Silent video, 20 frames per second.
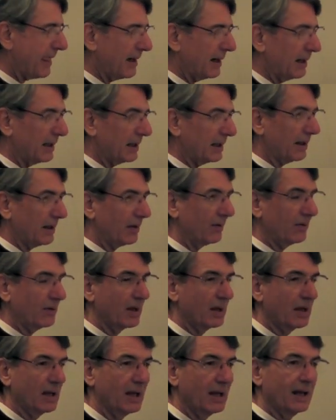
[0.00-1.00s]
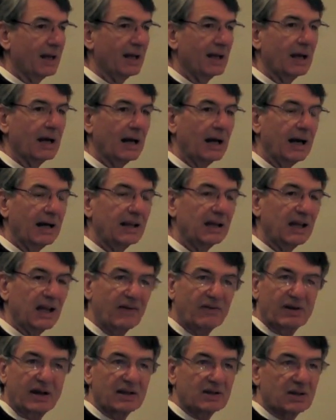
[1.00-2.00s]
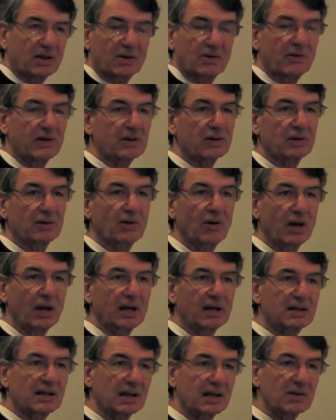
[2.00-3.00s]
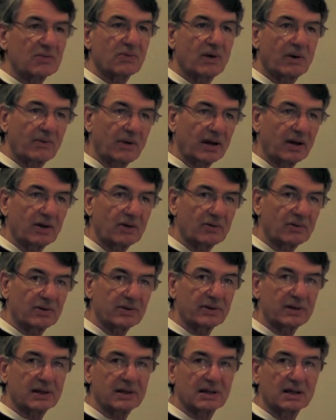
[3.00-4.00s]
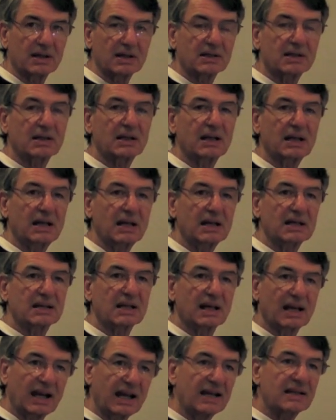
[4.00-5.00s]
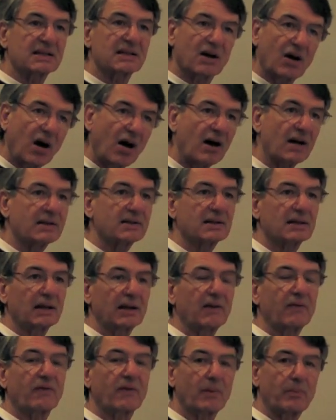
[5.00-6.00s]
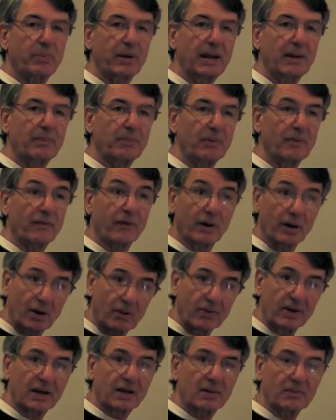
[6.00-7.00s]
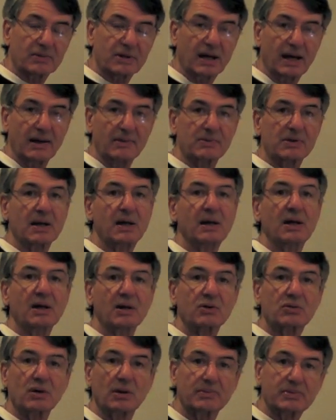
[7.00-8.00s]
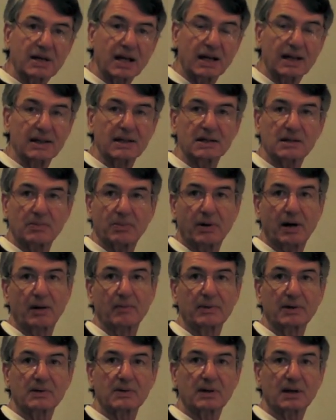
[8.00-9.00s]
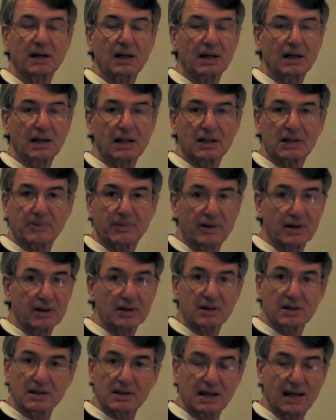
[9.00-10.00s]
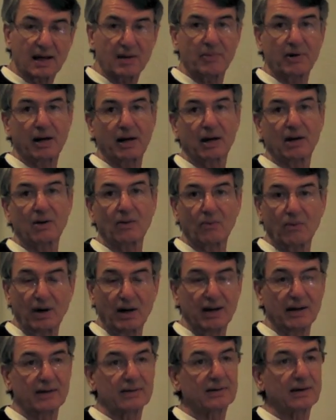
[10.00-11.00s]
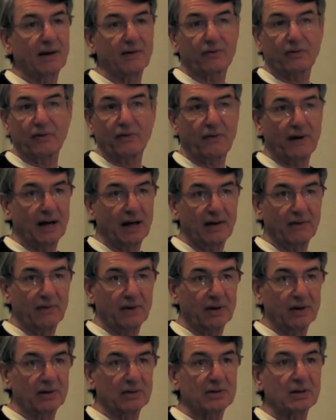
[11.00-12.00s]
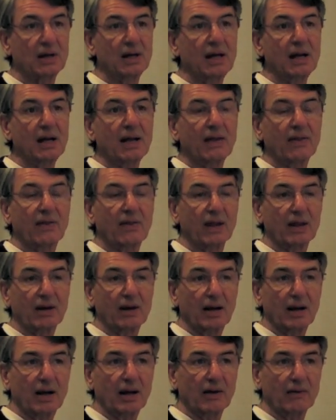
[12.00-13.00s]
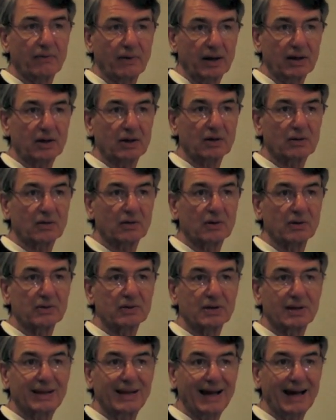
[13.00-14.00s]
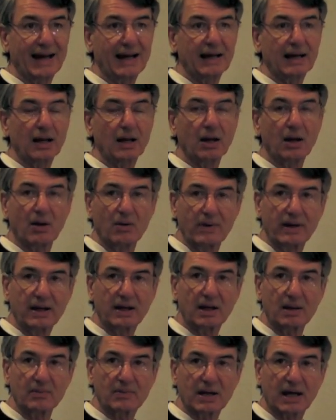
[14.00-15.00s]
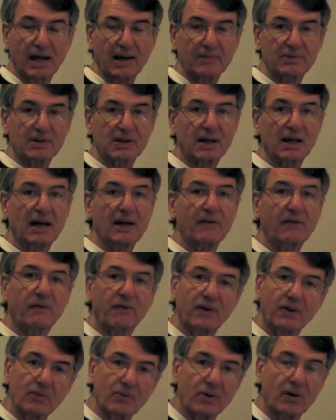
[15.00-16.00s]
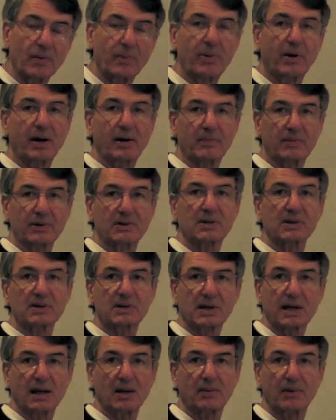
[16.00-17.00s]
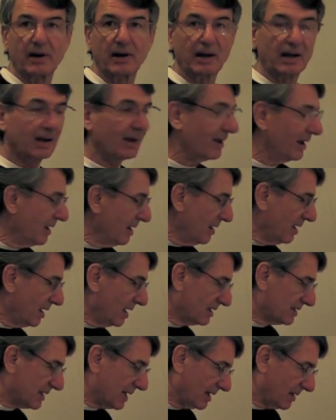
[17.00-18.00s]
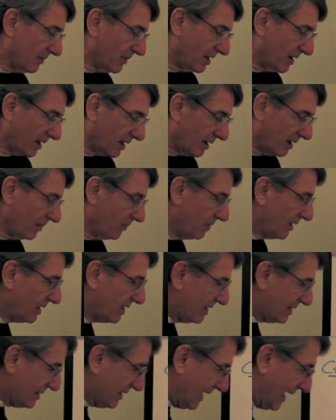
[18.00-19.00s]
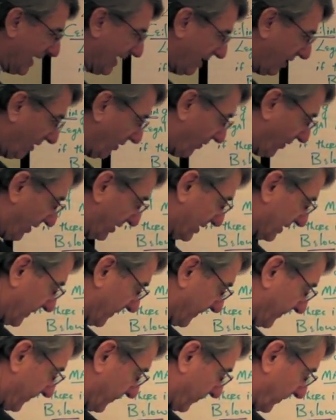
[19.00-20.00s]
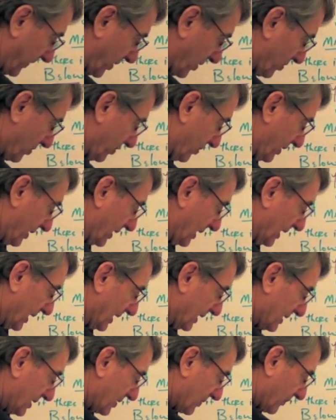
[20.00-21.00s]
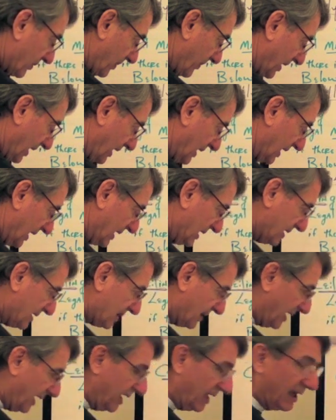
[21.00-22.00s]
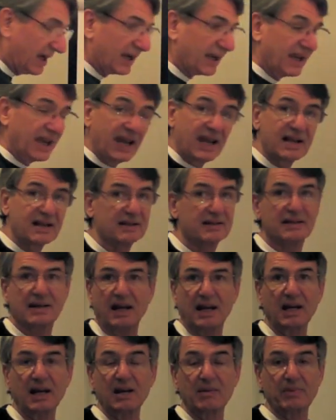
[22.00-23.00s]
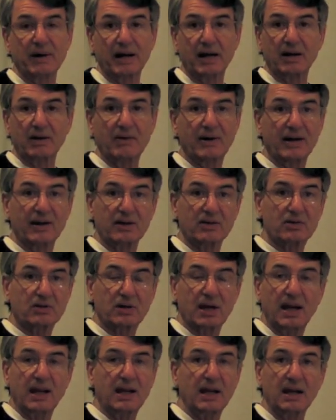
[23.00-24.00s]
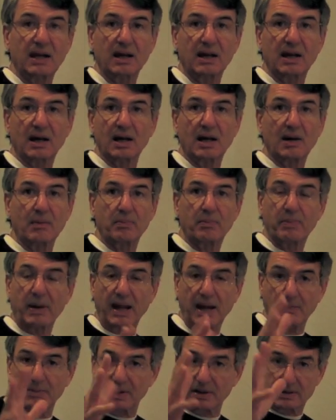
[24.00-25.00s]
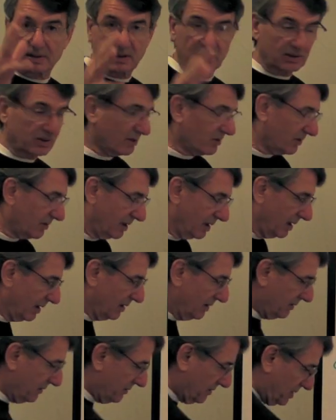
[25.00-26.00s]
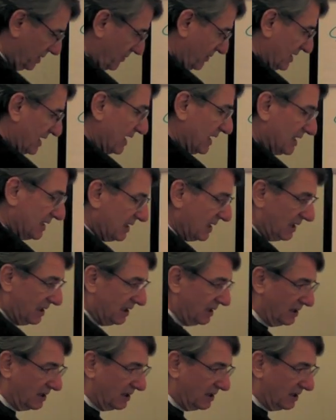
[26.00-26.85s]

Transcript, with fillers: I think you have to ask the question, in cities where rent controls exist, is it less costly for people, for low-income types, to obtain these apartments? And the experience in Santa Monica was, after 5 years that rent controls, that low-income types got fewer apartments in Santa Monica because landlords could discriminate easily against anybody who had the shaky payment history it was easy to